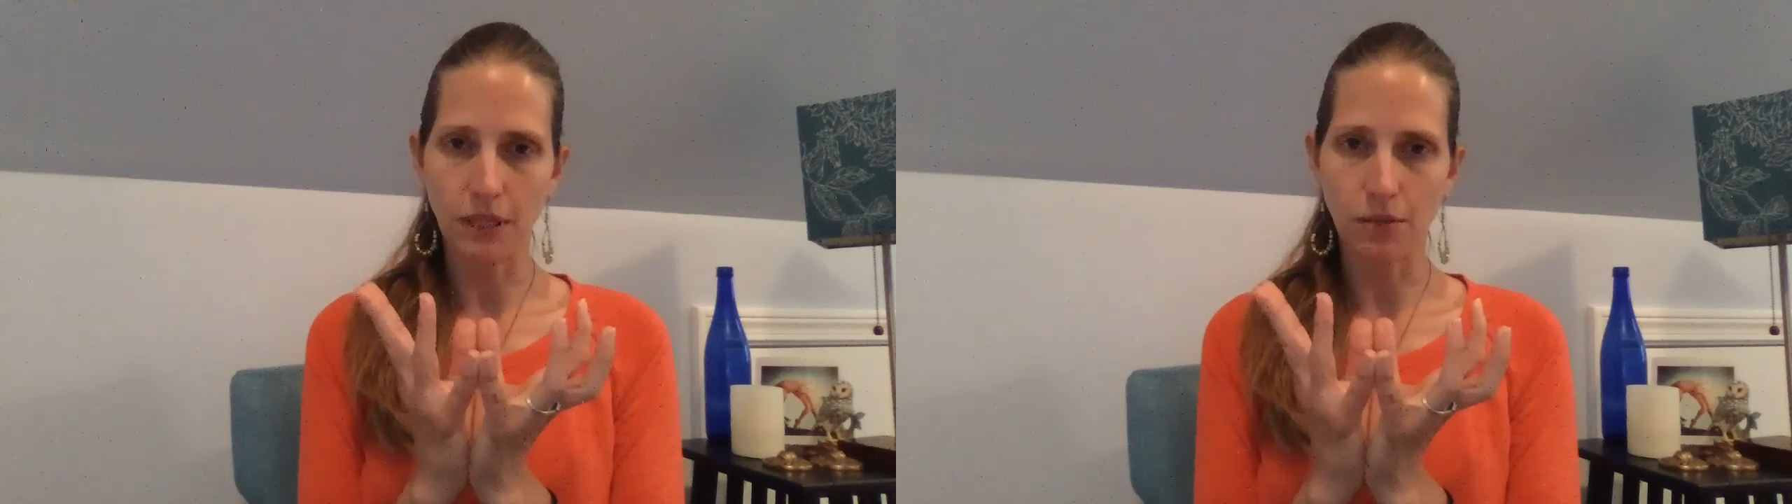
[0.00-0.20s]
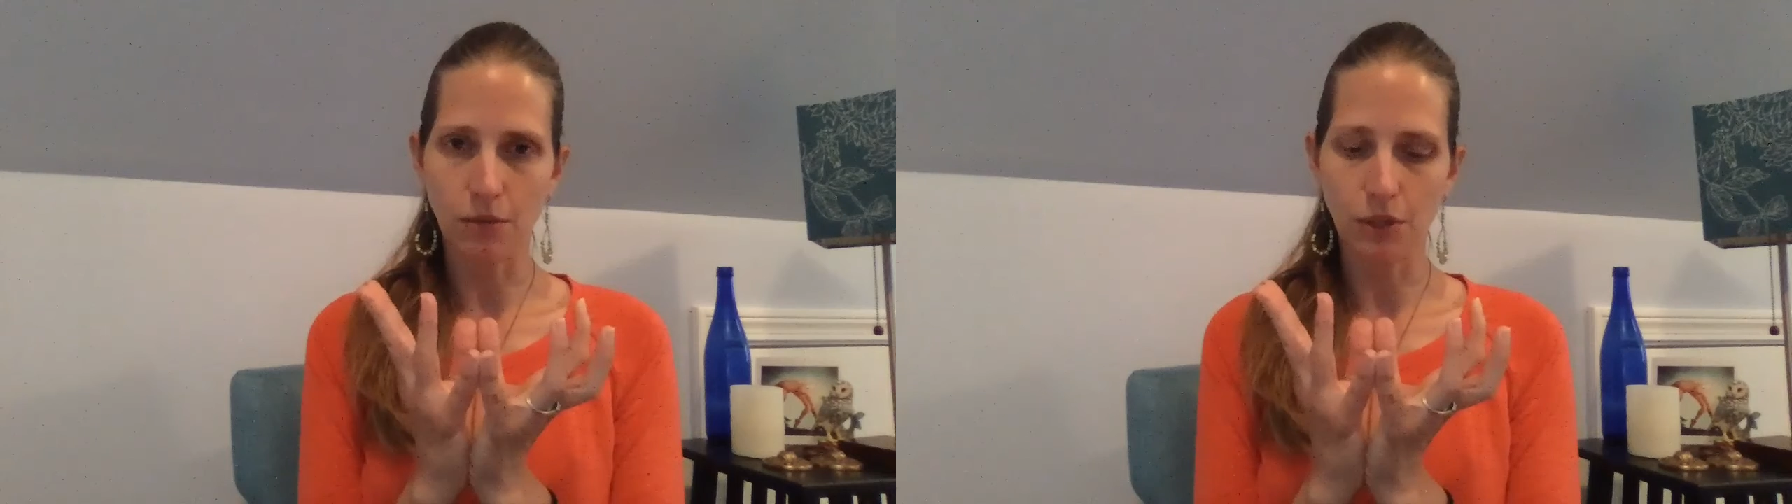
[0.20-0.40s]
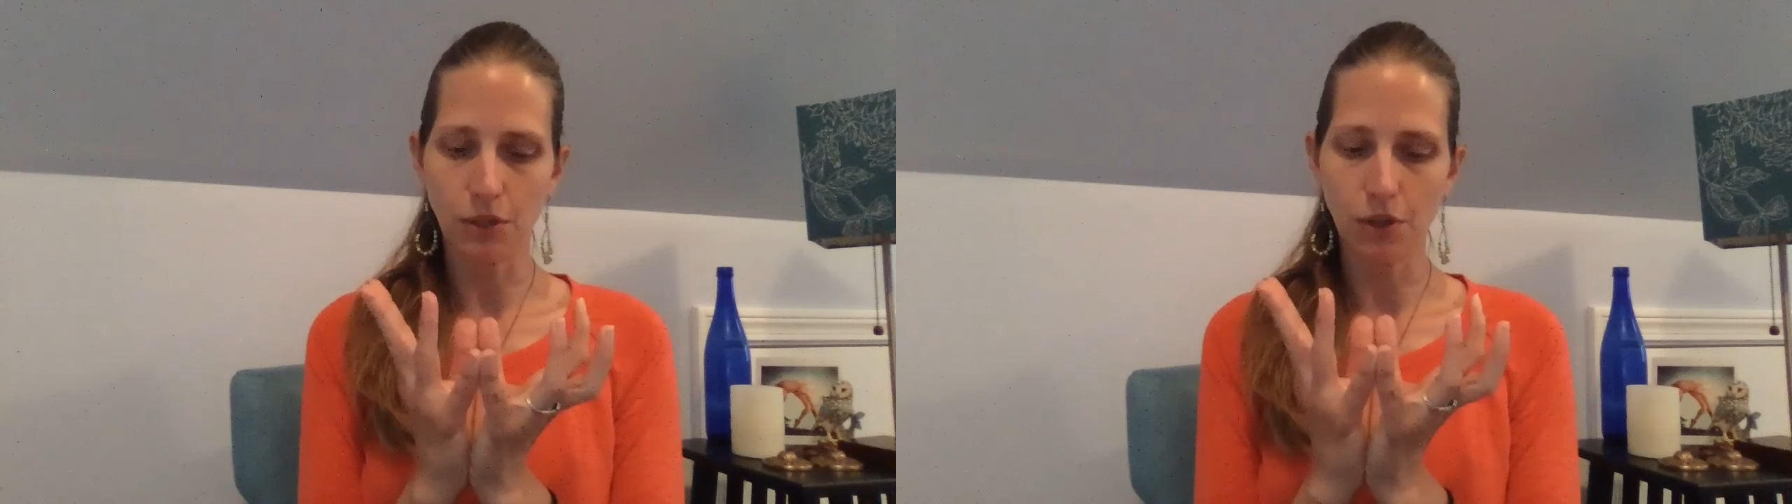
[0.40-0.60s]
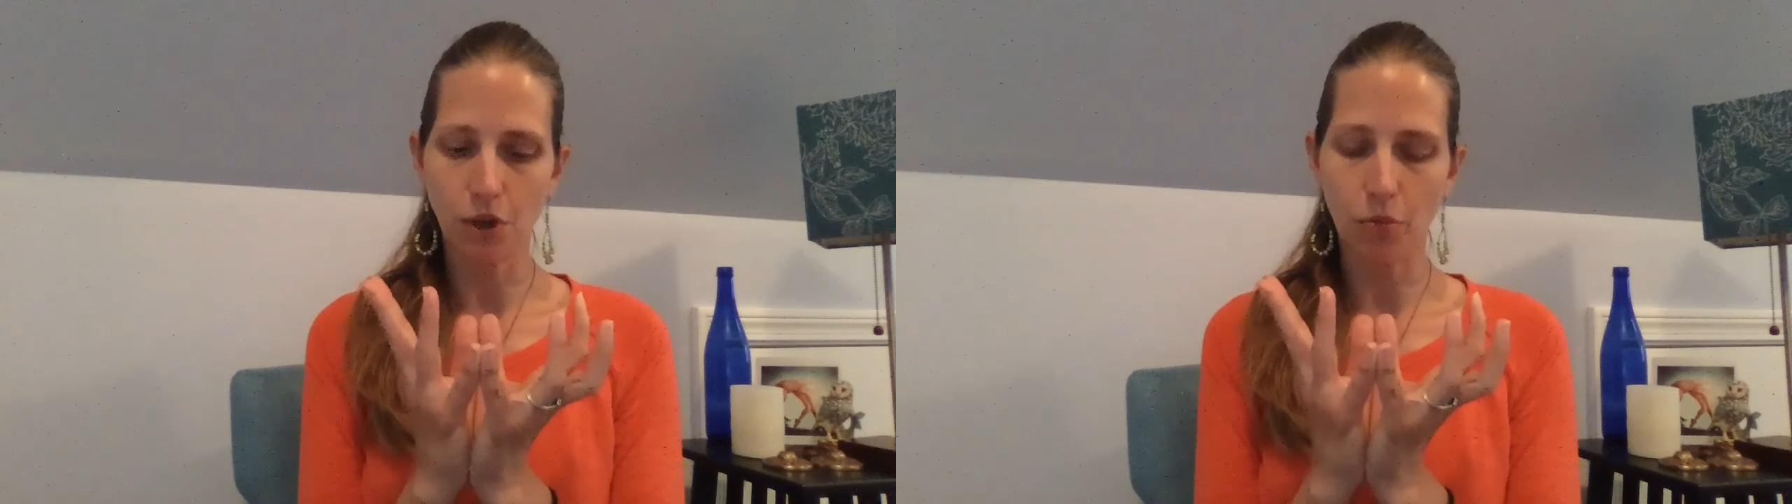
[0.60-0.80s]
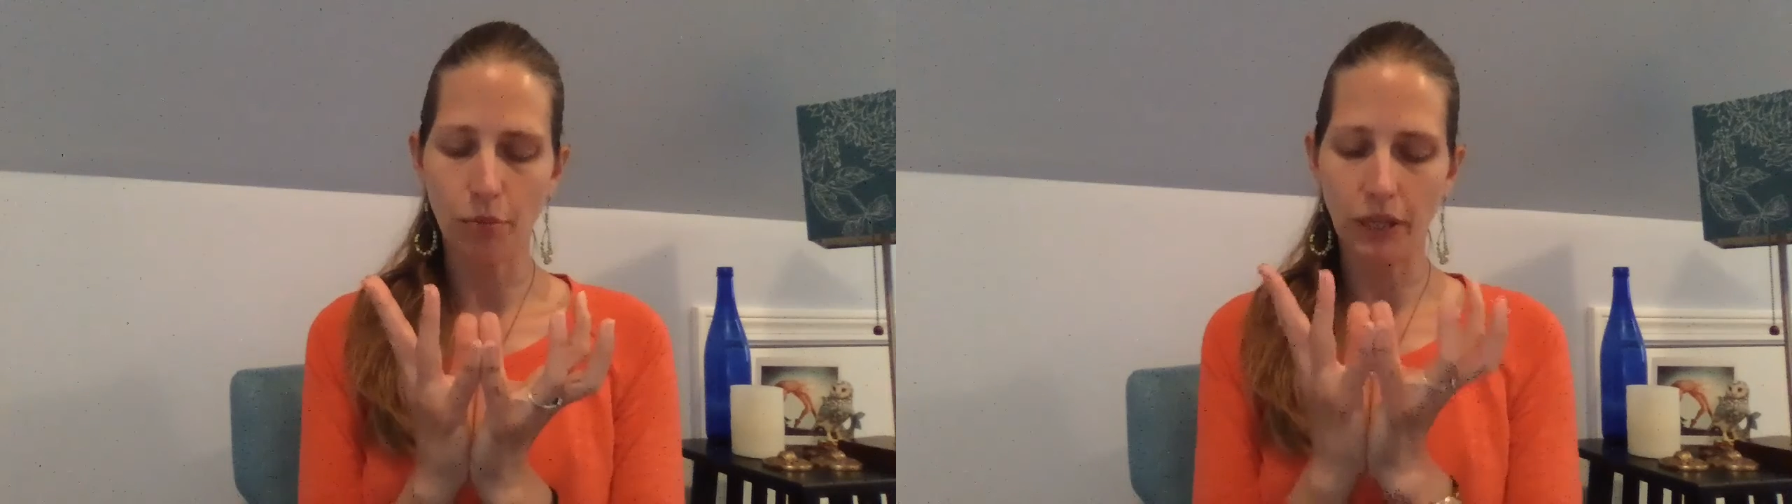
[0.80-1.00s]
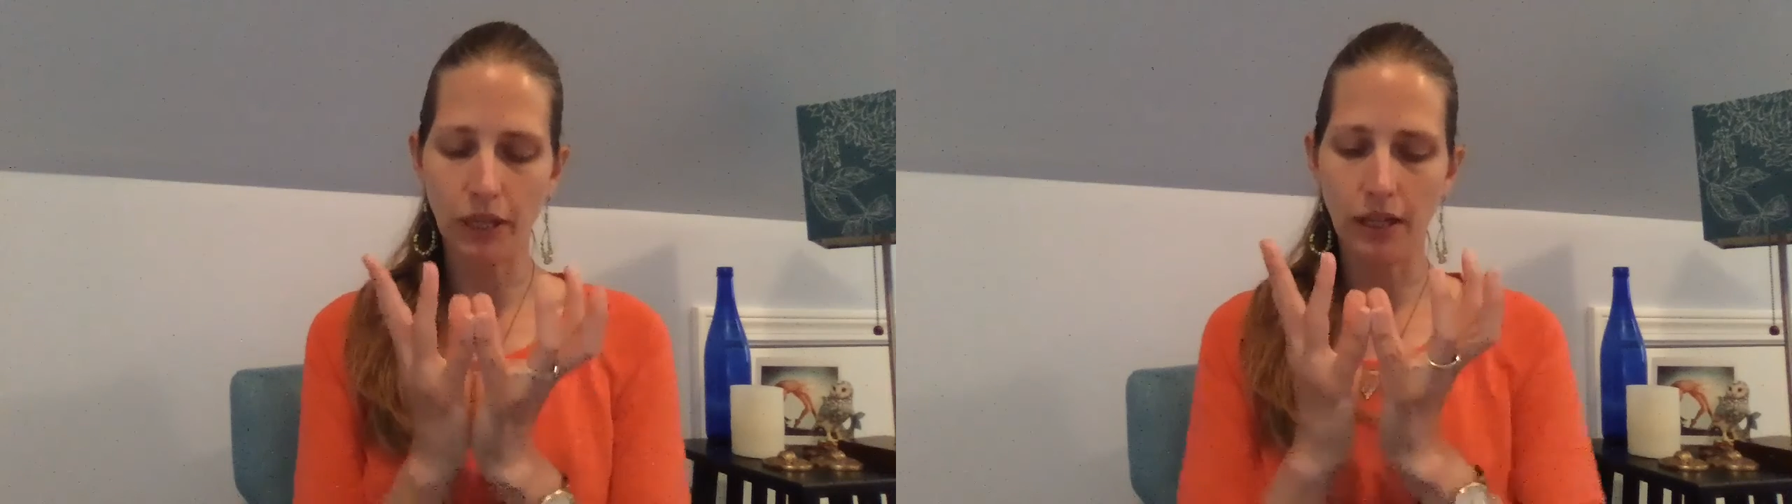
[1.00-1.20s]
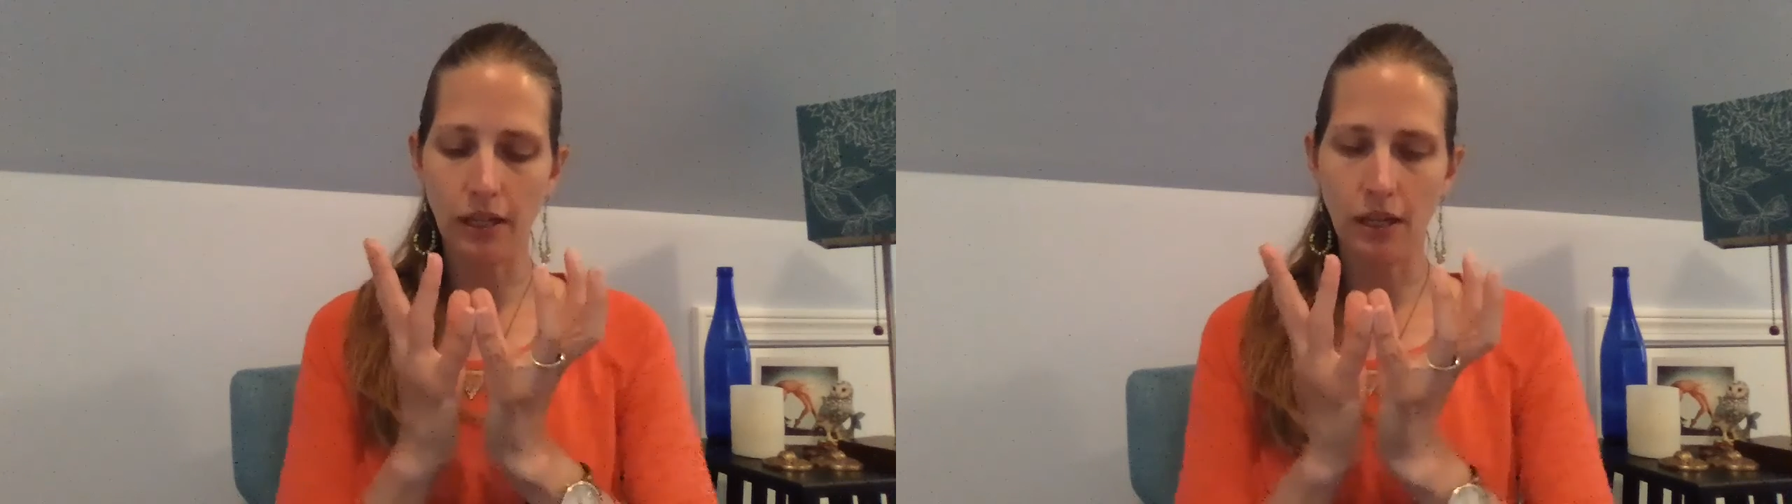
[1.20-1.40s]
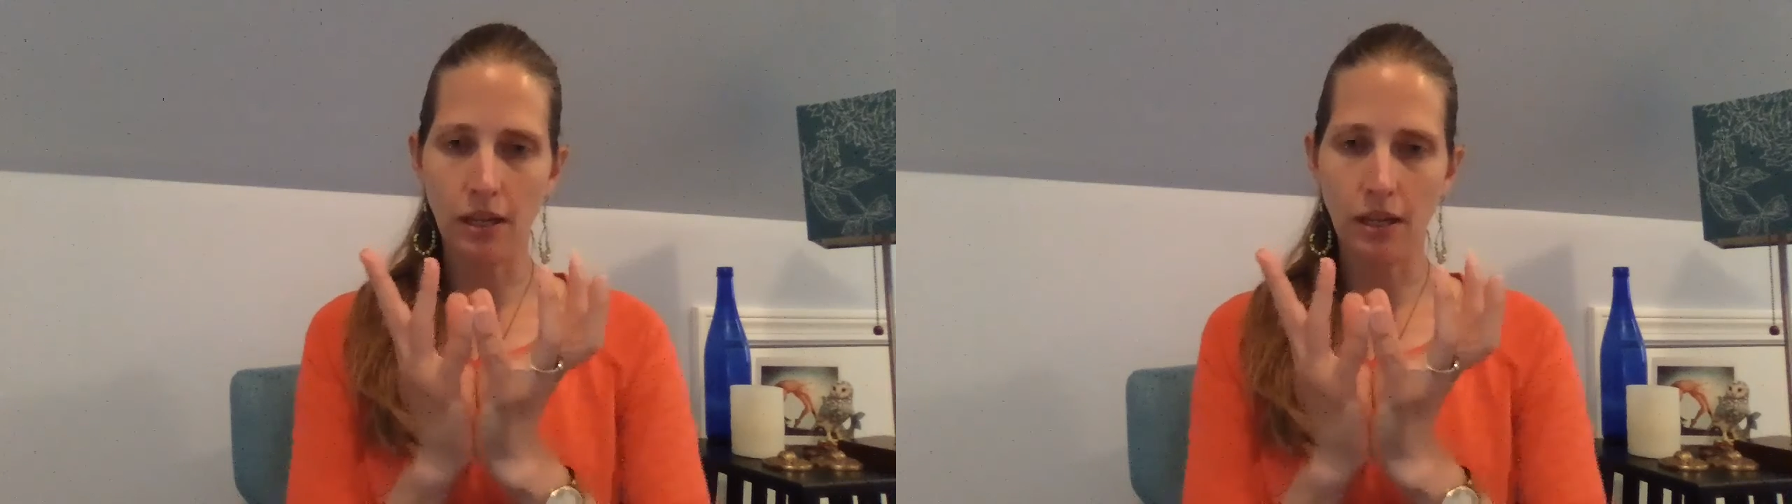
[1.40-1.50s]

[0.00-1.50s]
So we're just opening